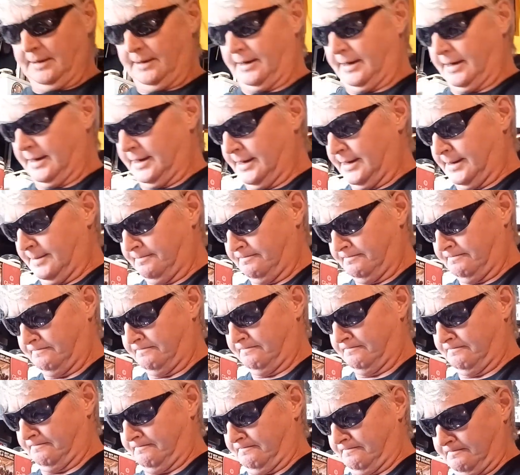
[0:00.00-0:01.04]

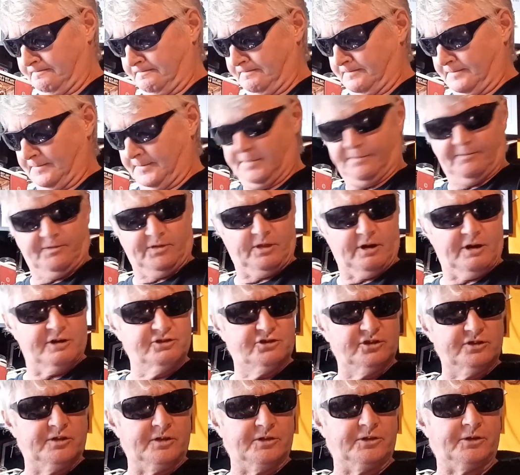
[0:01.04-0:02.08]
For those
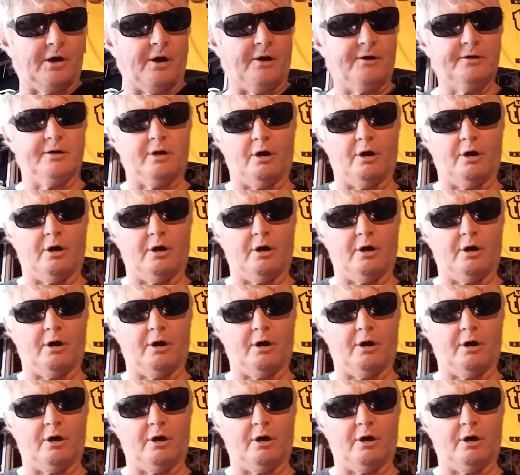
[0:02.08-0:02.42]
of you that don't